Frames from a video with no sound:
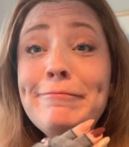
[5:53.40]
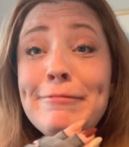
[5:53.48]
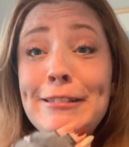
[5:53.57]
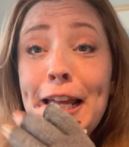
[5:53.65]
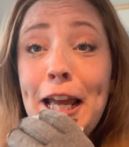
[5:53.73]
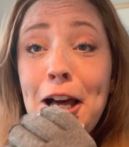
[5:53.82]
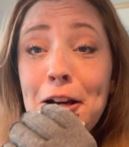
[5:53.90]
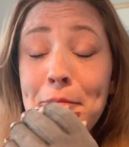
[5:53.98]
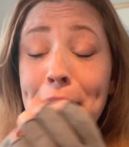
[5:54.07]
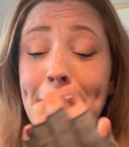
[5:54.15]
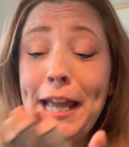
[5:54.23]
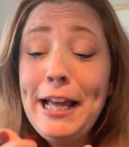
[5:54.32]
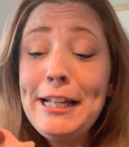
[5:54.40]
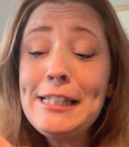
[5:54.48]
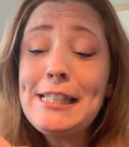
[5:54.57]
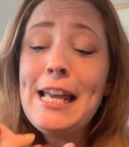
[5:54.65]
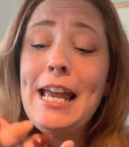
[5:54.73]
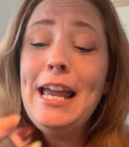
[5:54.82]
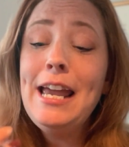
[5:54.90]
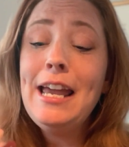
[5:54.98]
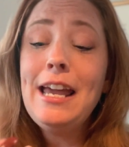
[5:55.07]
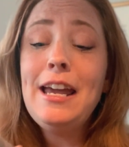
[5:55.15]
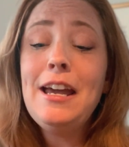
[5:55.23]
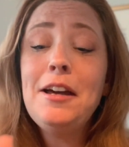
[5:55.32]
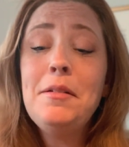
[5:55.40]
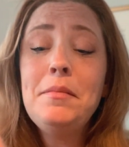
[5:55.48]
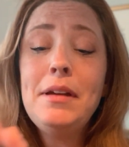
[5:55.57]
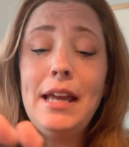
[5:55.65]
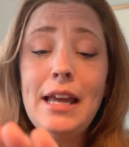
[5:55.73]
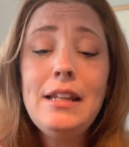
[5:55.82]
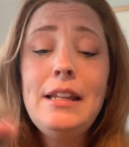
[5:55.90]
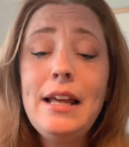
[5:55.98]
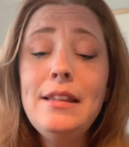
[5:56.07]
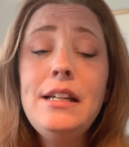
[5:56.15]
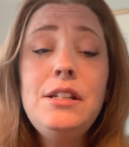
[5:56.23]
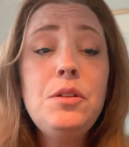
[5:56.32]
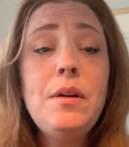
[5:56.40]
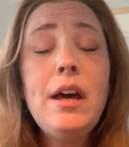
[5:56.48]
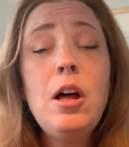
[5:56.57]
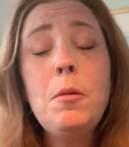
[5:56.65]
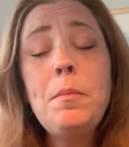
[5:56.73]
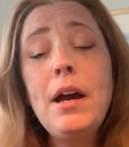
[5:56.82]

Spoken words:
They hug my hands, and they do help.